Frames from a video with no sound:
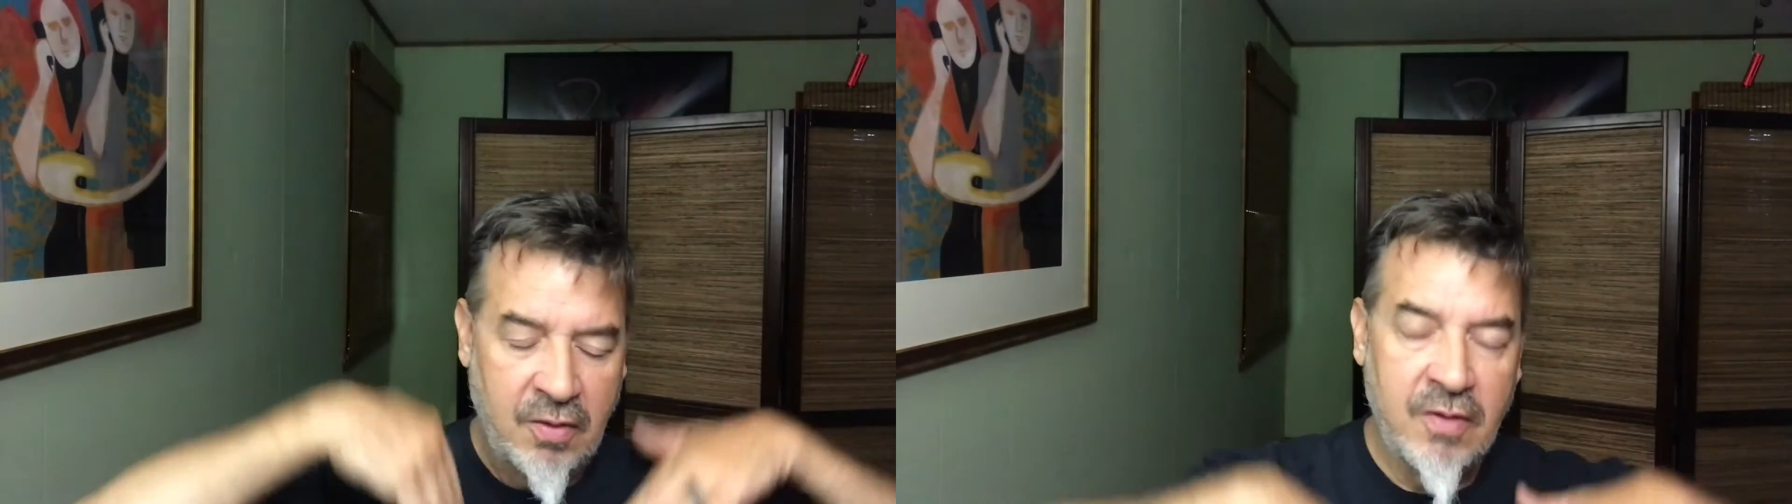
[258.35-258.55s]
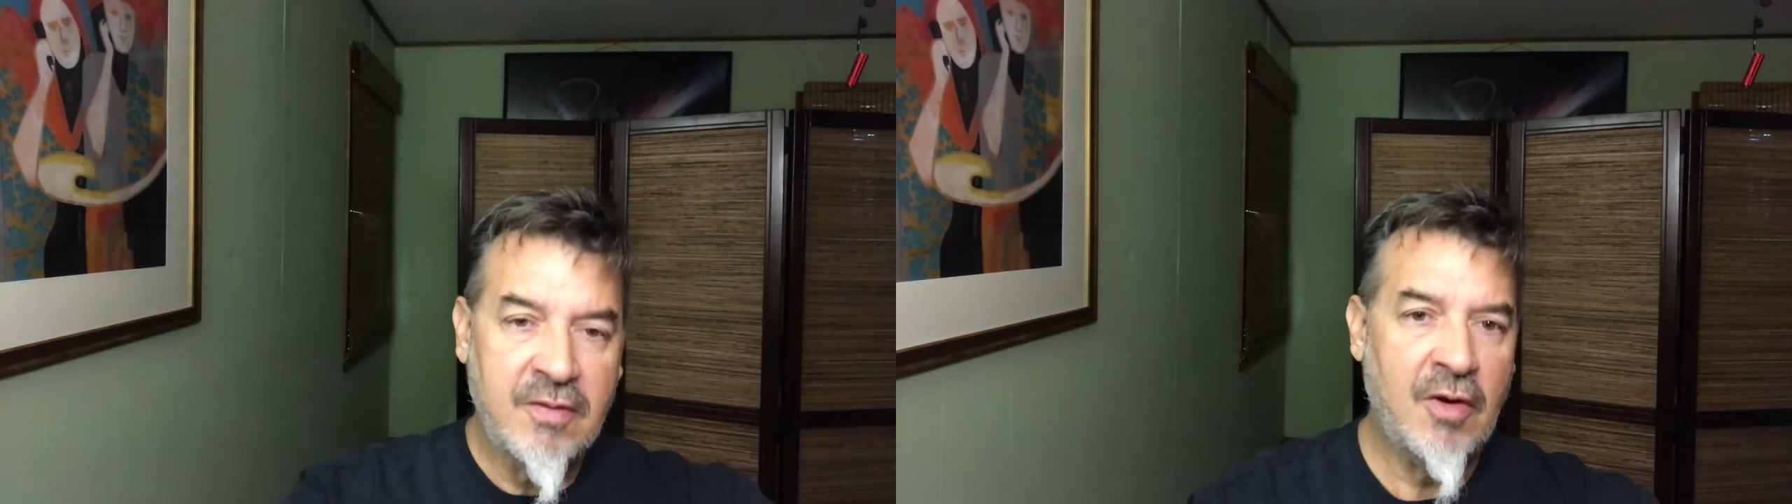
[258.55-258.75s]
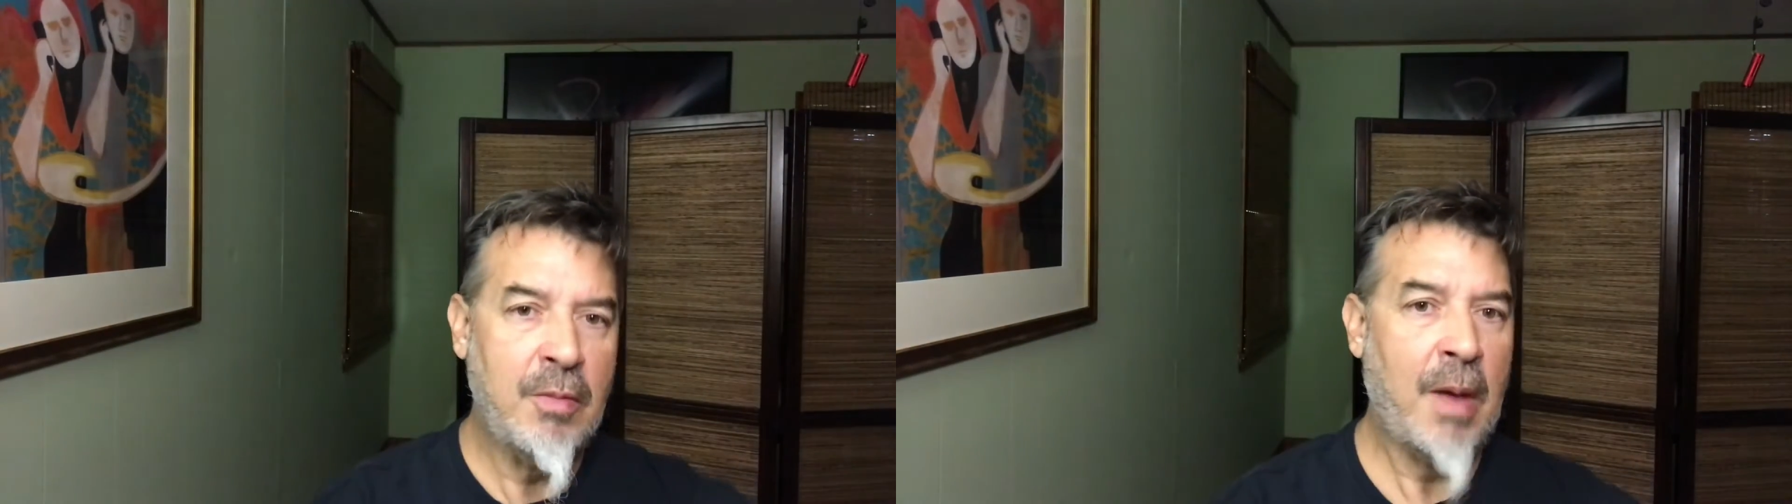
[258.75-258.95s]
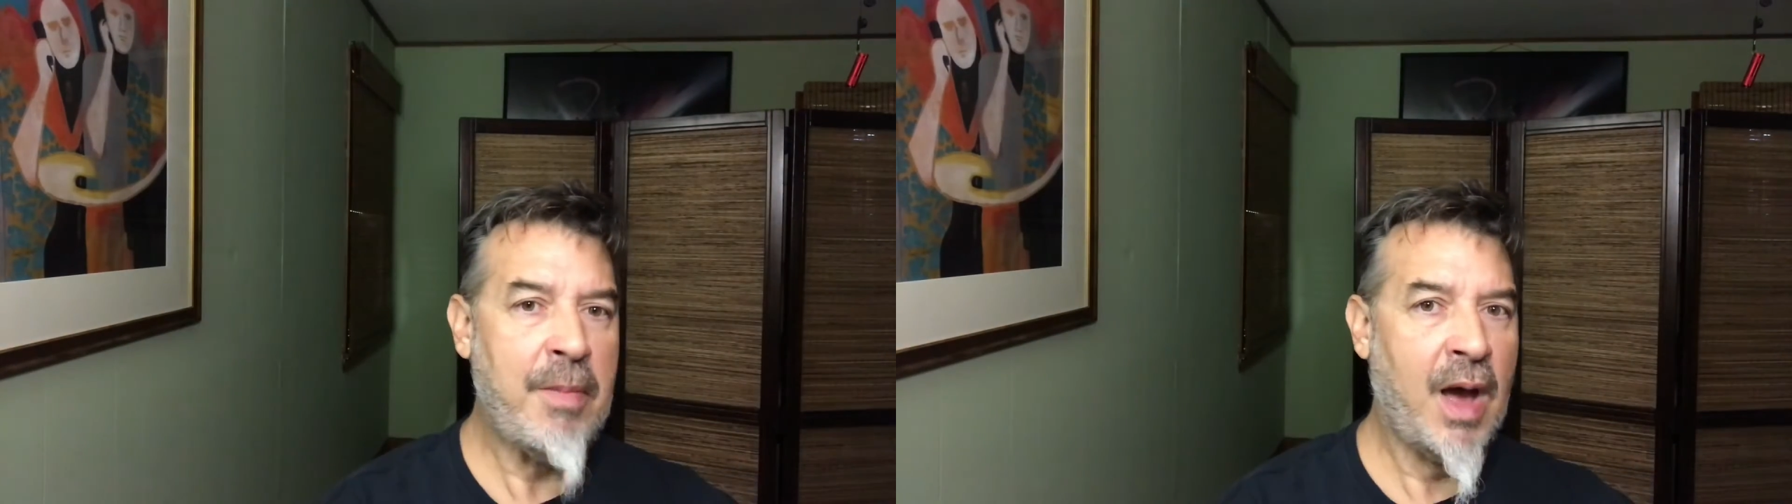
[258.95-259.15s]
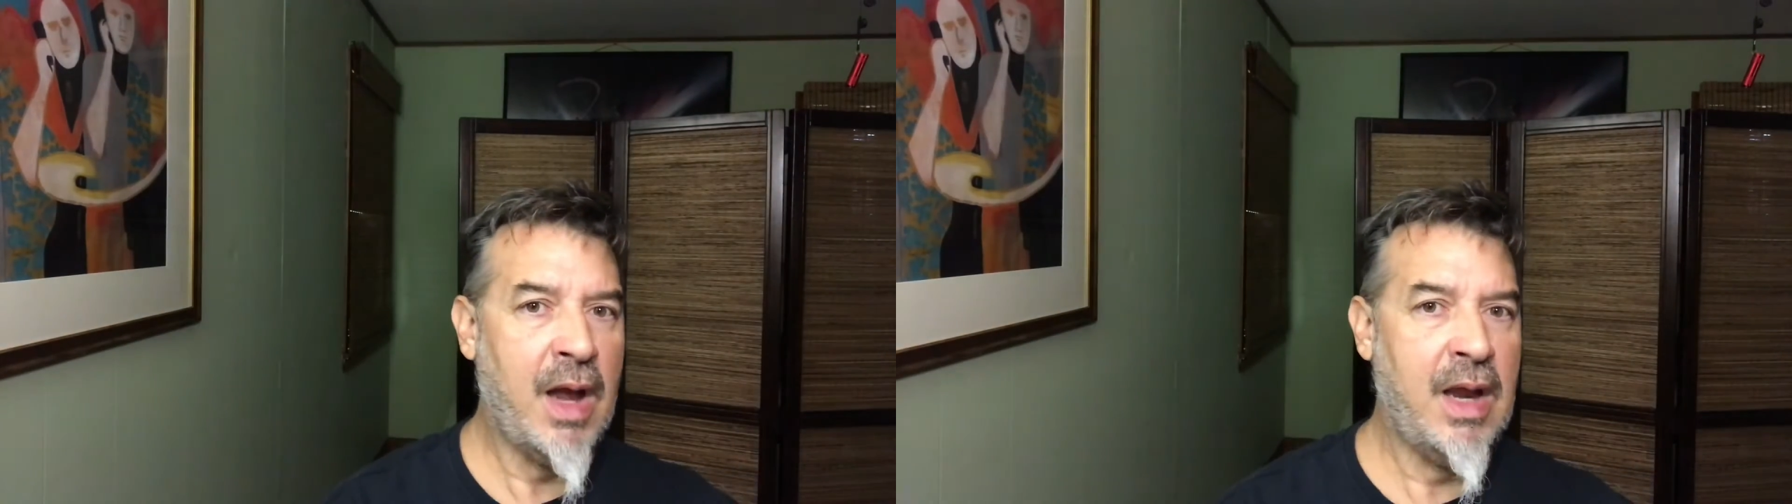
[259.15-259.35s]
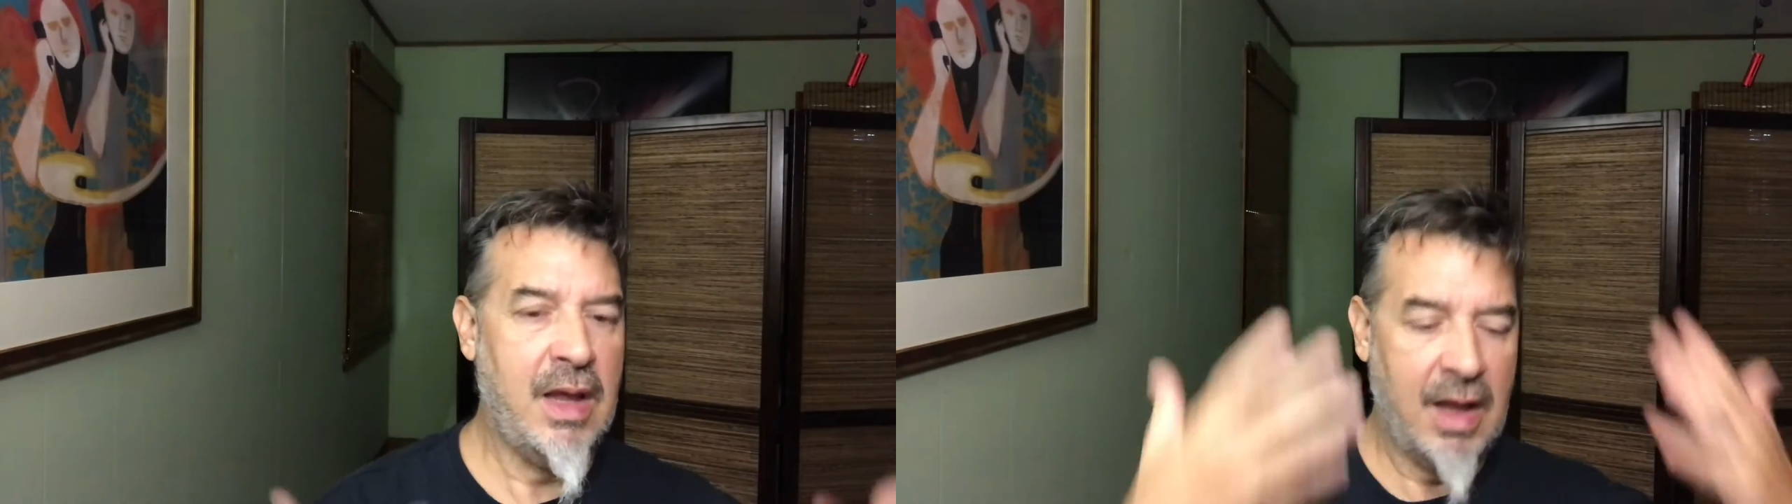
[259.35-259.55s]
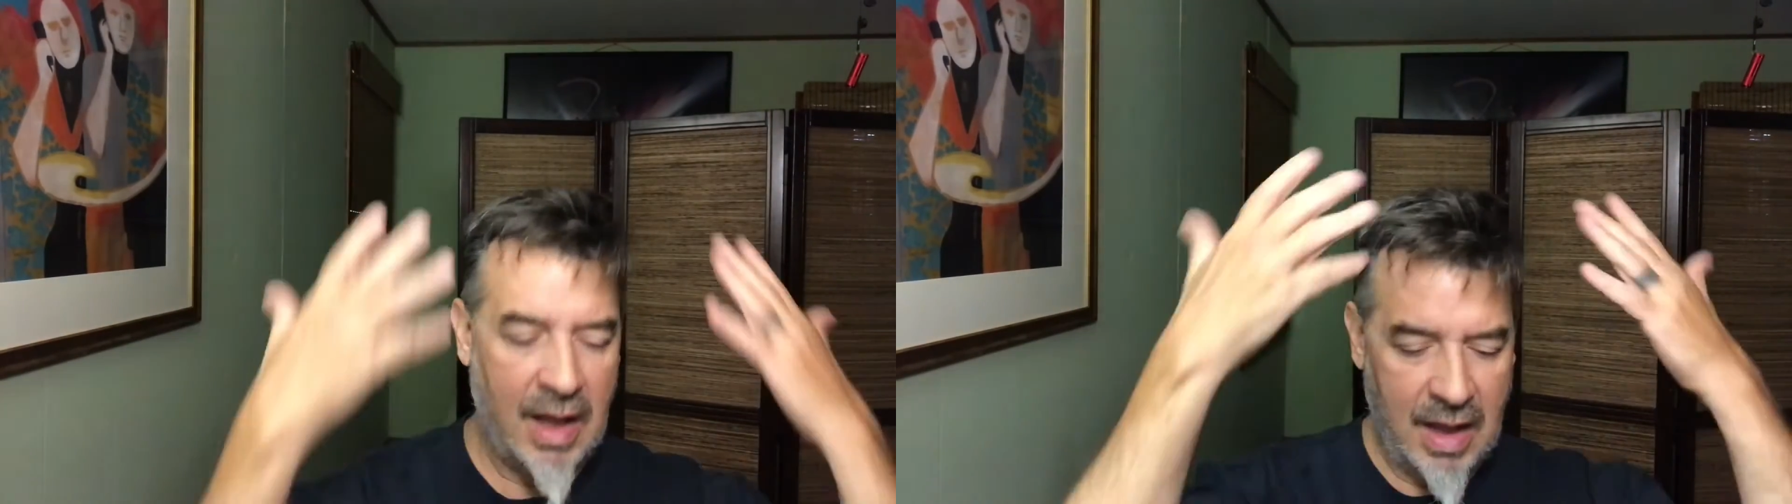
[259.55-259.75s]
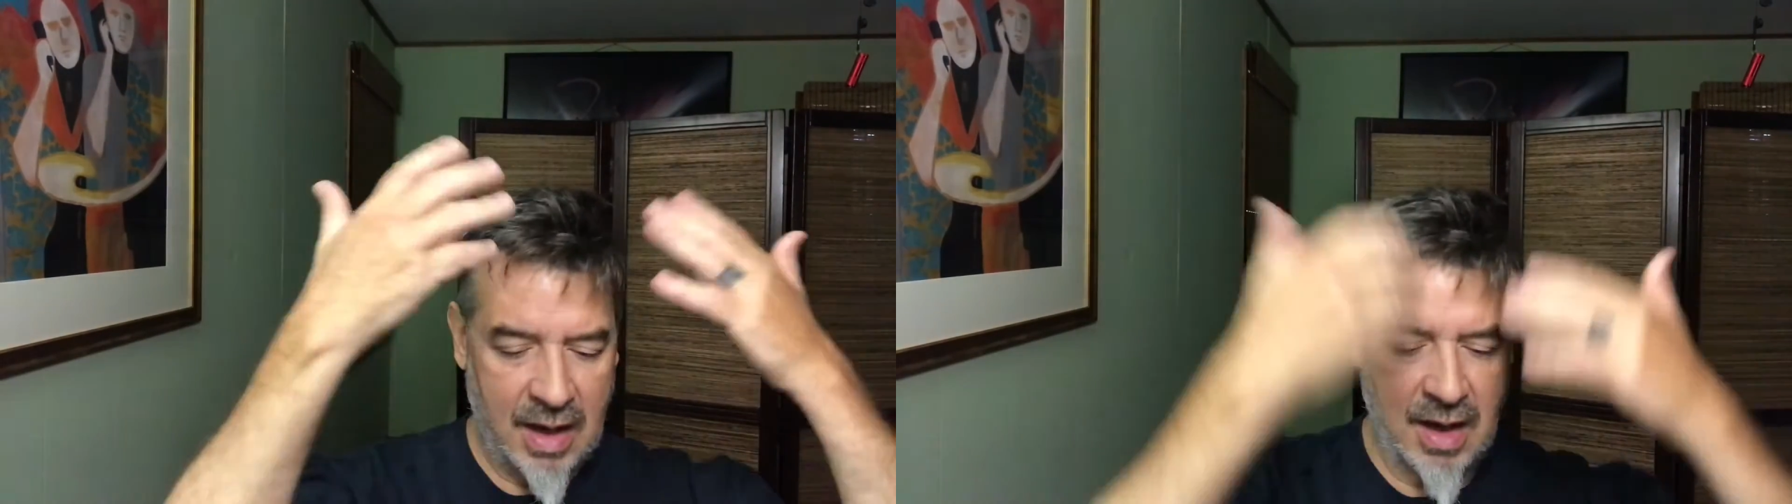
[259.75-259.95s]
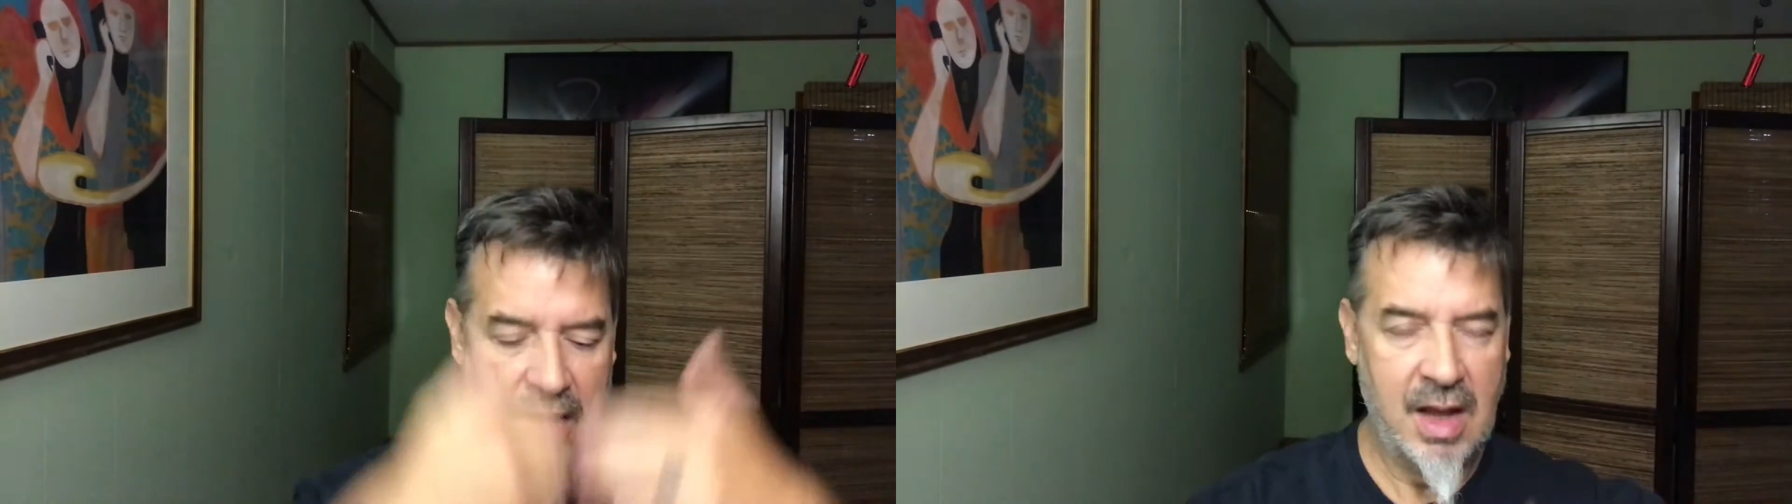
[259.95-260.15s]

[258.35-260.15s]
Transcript: to the center of my body and